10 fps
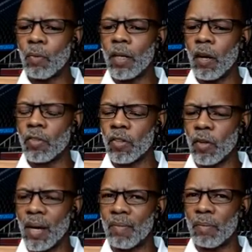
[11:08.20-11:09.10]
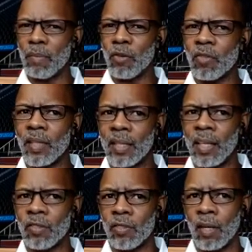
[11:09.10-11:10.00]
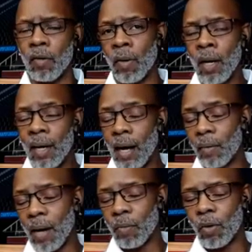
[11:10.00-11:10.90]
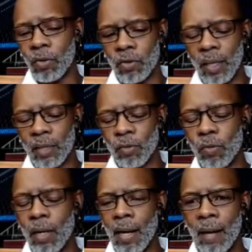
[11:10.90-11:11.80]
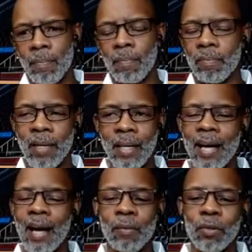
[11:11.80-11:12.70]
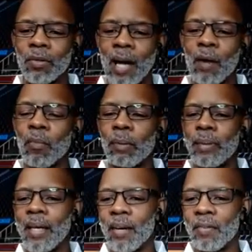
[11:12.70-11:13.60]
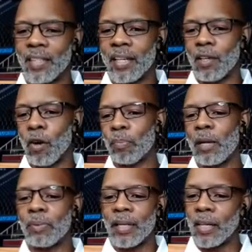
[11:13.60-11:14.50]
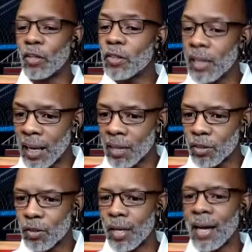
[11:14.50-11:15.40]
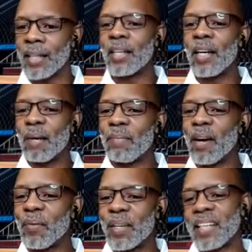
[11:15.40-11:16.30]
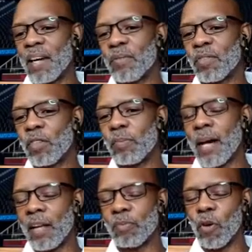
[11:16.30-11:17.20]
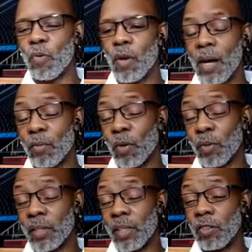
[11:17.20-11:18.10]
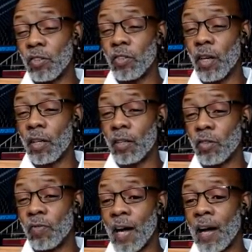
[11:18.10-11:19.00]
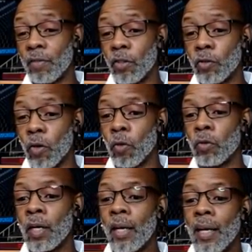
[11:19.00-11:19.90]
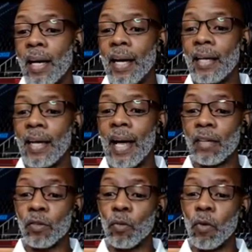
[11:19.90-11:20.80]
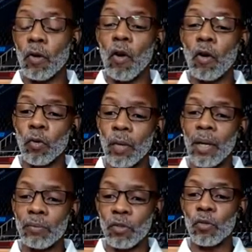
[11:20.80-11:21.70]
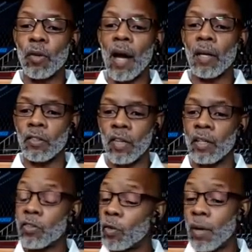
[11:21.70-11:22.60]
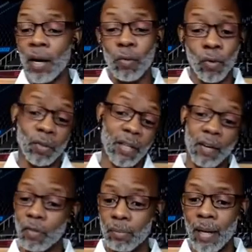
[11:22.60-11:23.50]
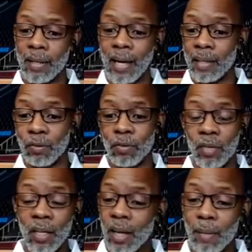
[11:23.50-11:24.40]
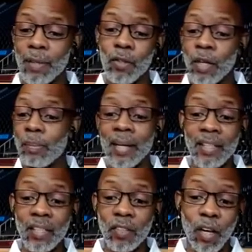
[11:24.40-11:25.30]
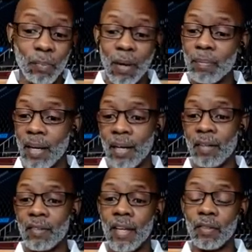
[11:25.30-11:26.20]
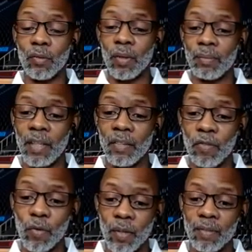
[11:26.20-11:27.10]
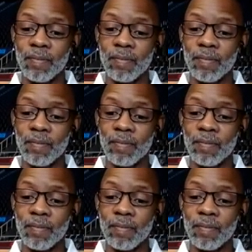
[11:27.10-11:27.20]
But we also have most of the kids know. I will say, me, I want to be everything to all people, and I know you can't do that. But when it comes to the basketball, I work with kids as young as 5 years old, and actually work all the way up to college age. So I work with everybody. Anybody needs help, I'm there. That's what I'm here for.